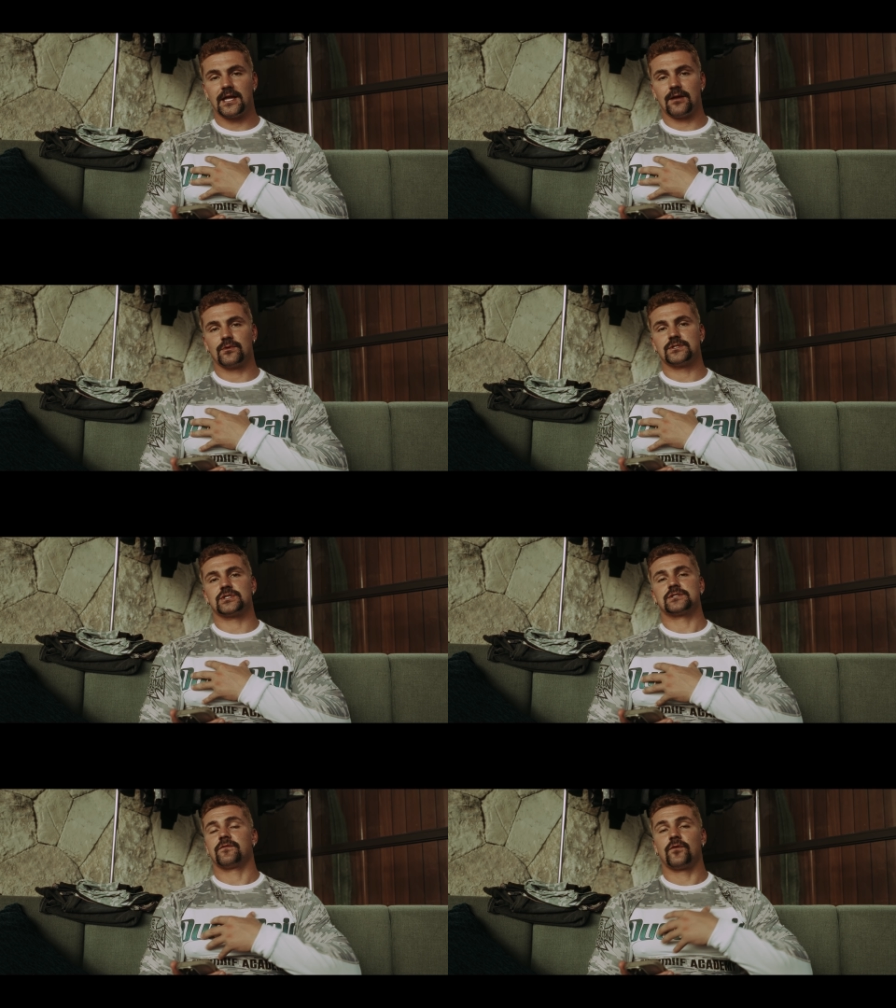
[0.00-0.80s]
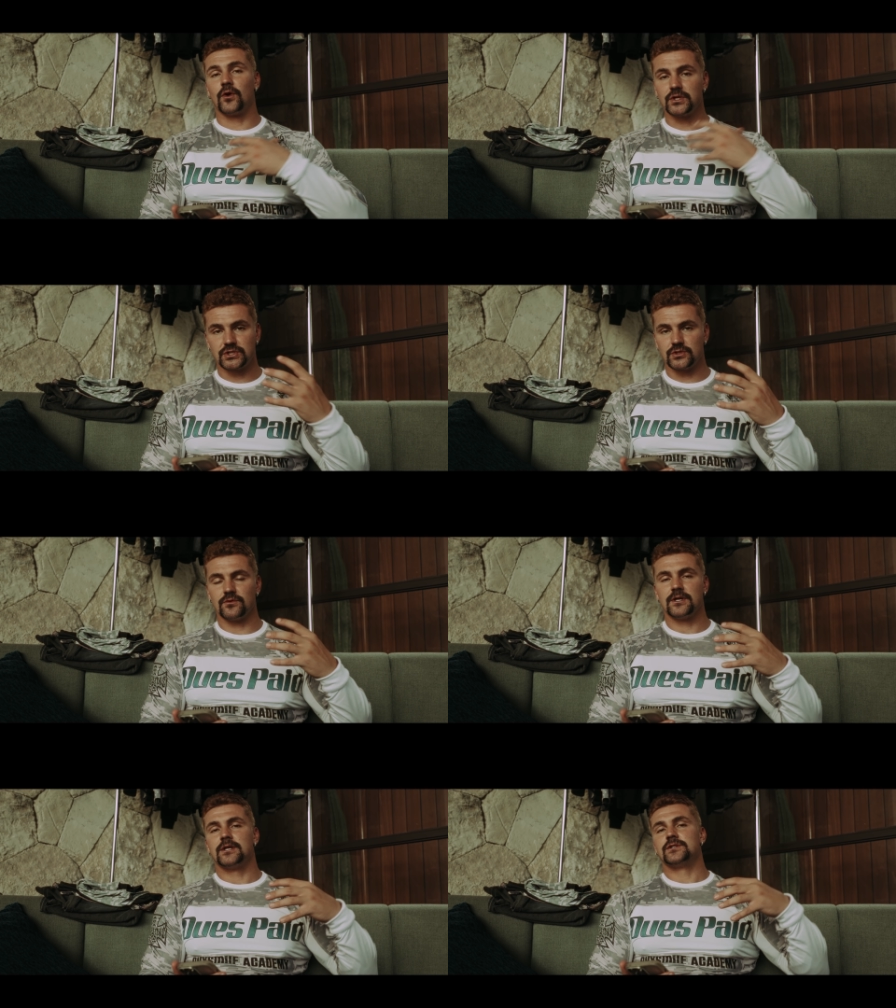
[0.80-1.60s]
It was just a photo
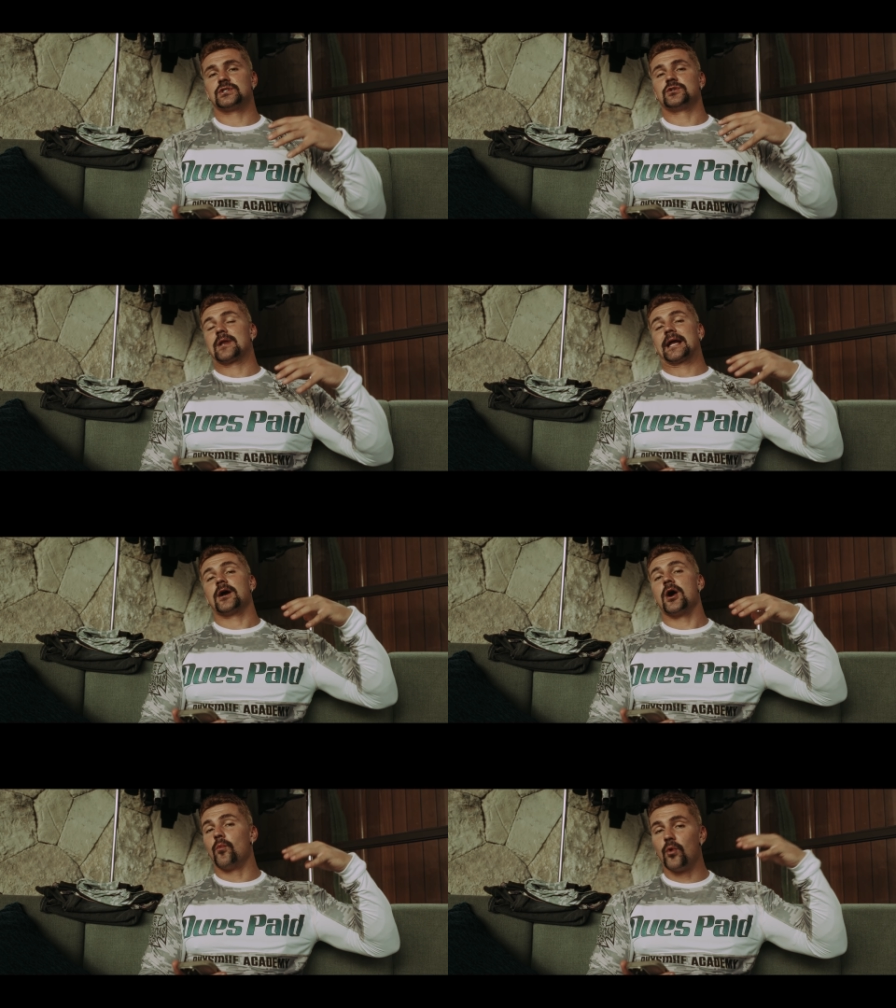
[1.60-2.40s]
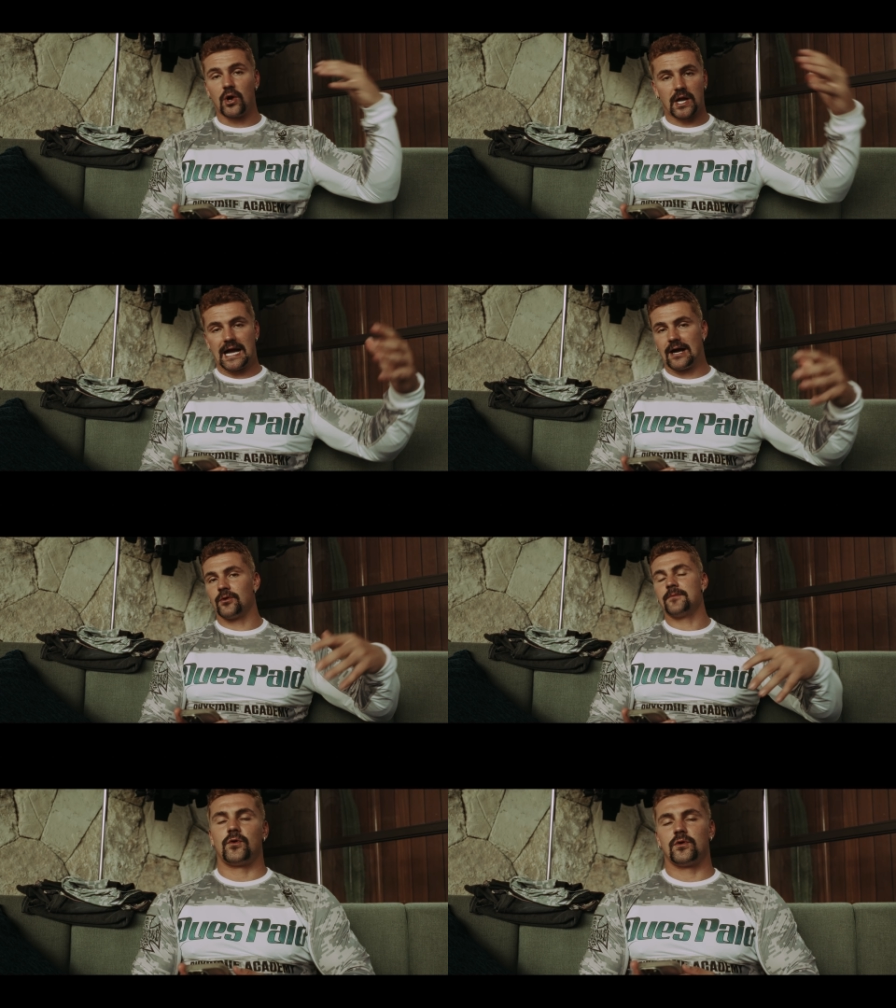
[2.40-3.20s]
shoot to do like a, a
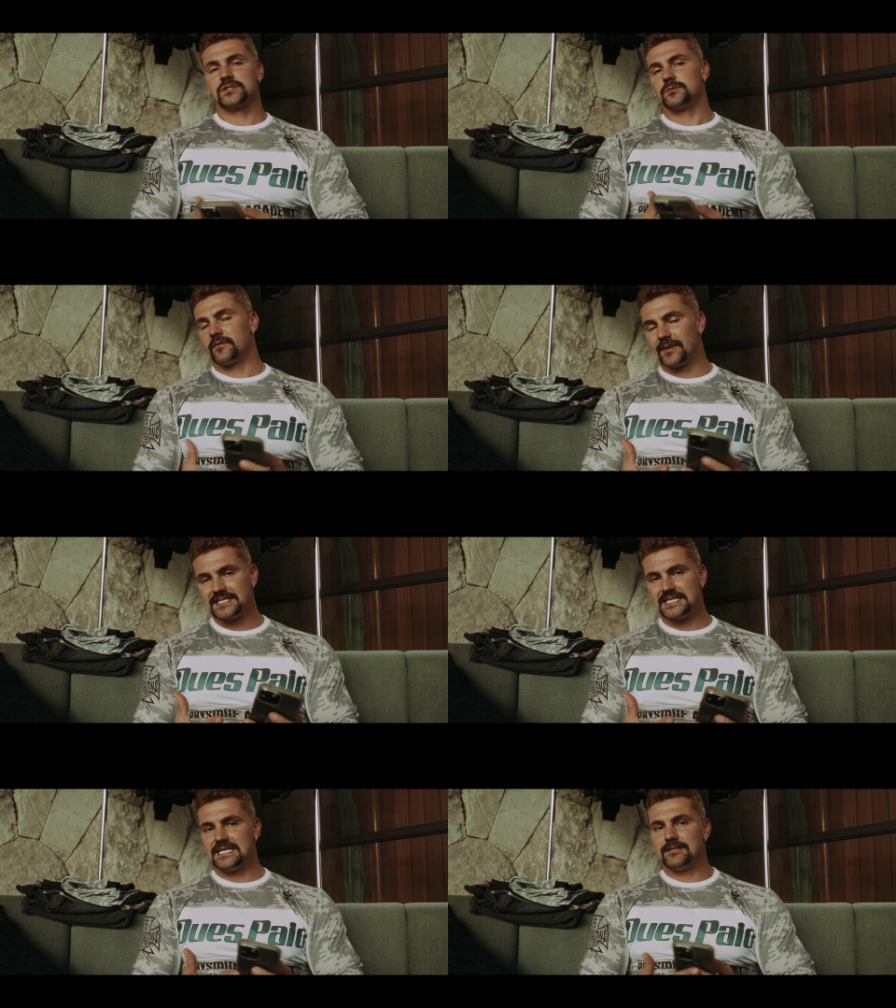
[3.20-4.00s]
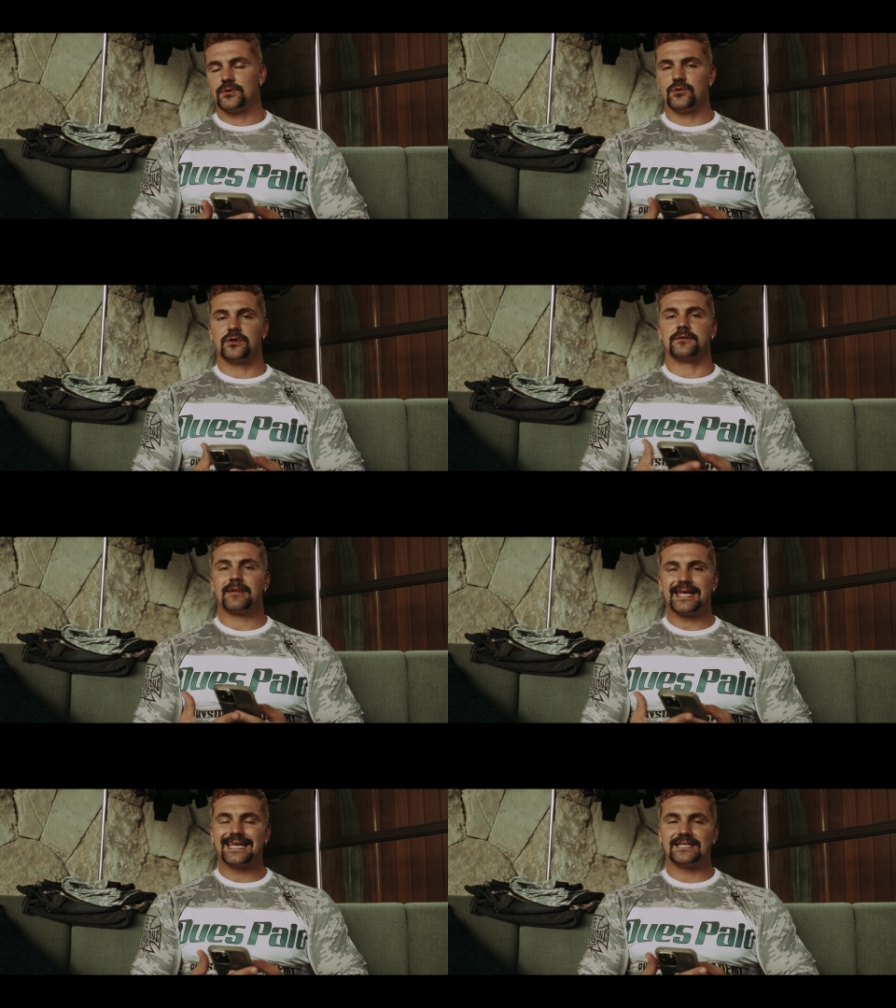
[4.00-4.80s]
workout for some of my team who could
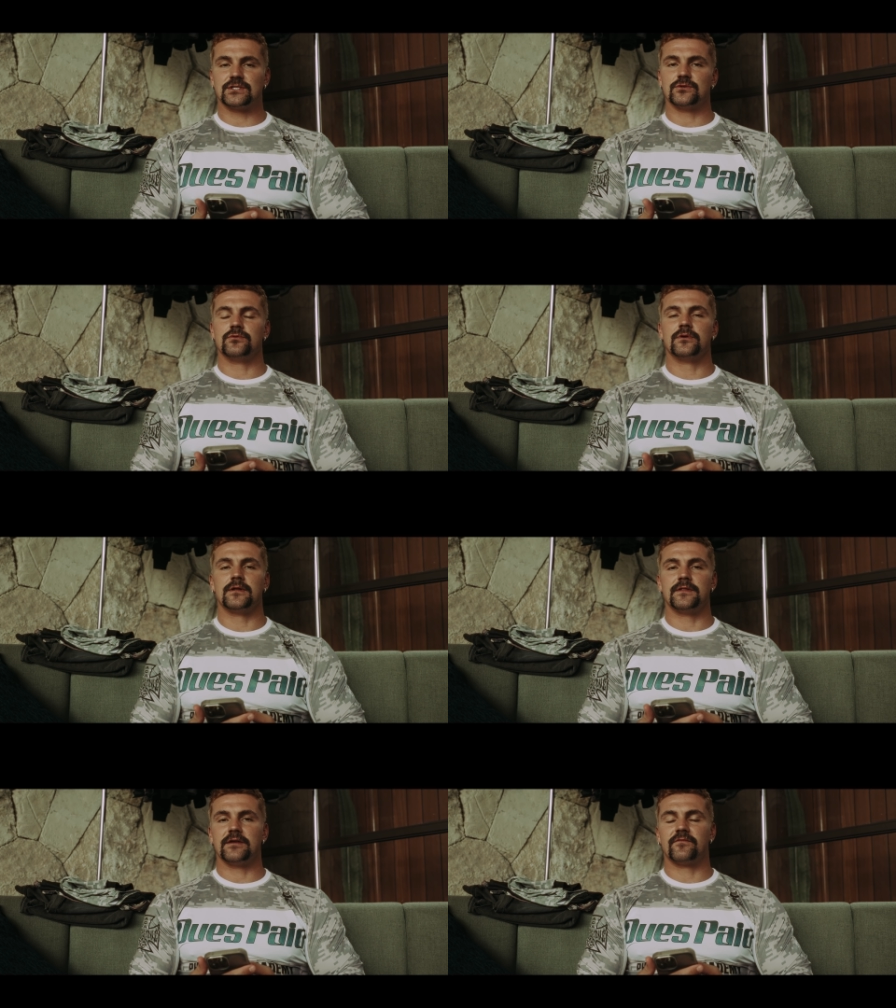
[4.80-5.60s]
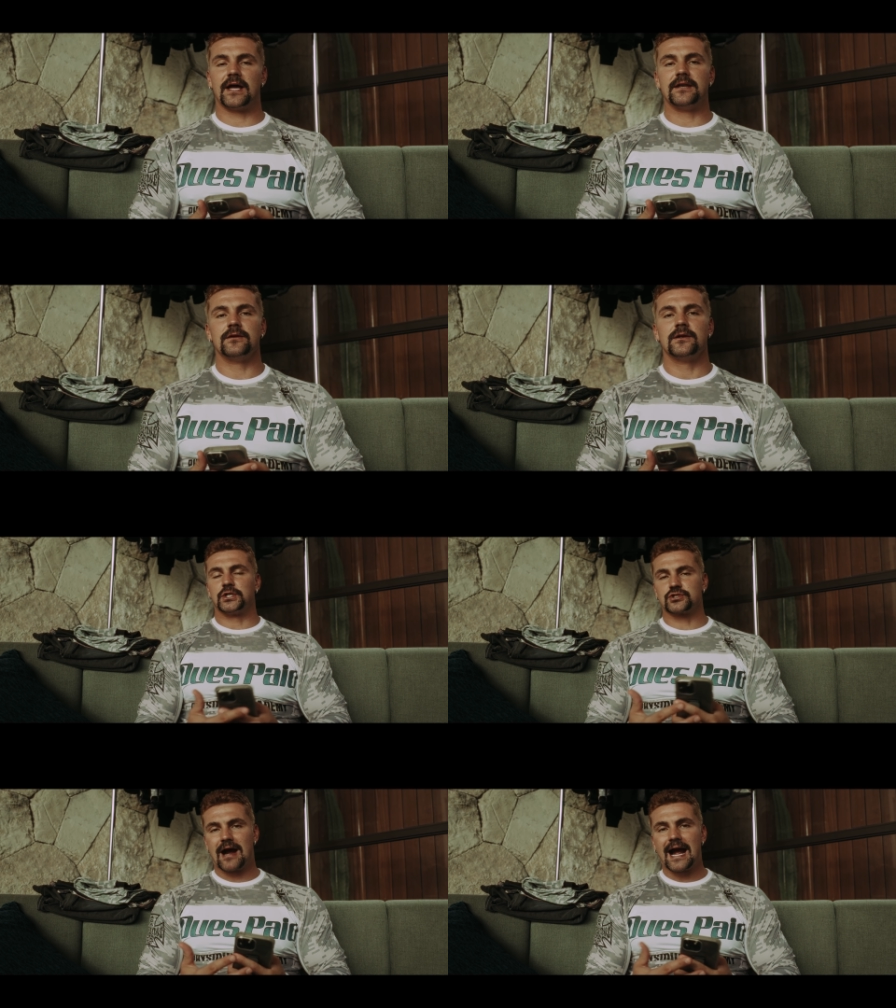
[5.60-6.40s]
make it to the event on
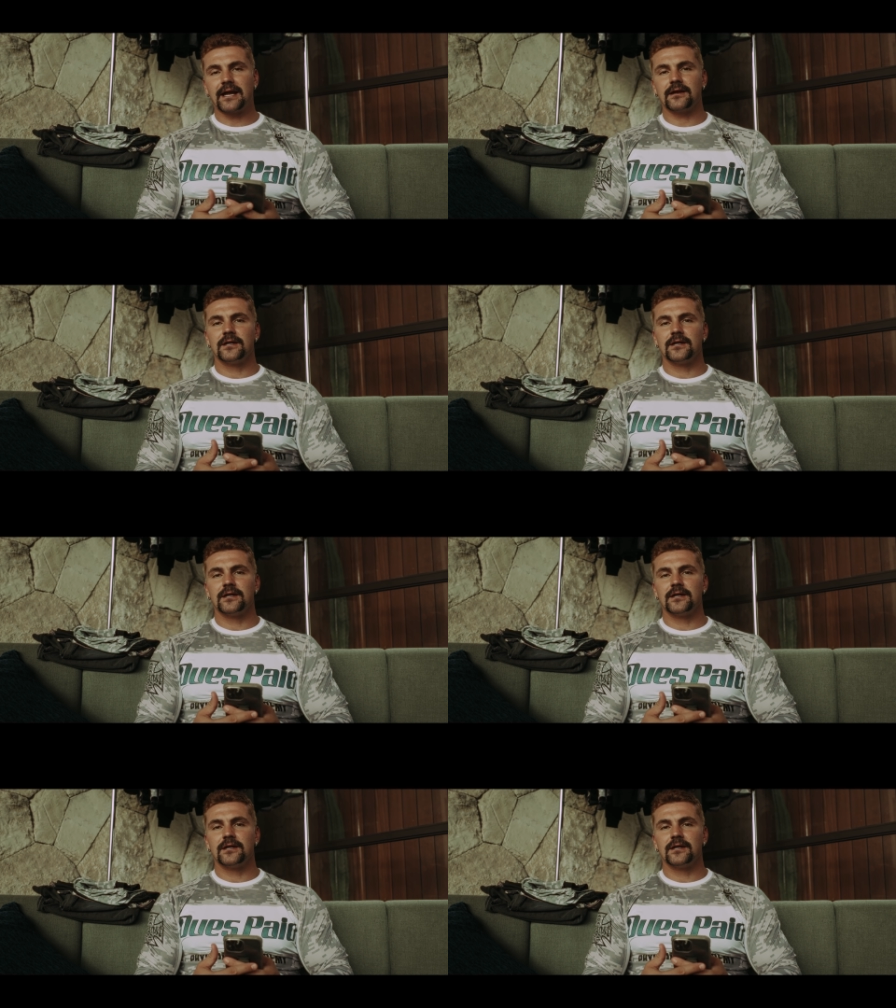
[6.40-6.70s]
a track.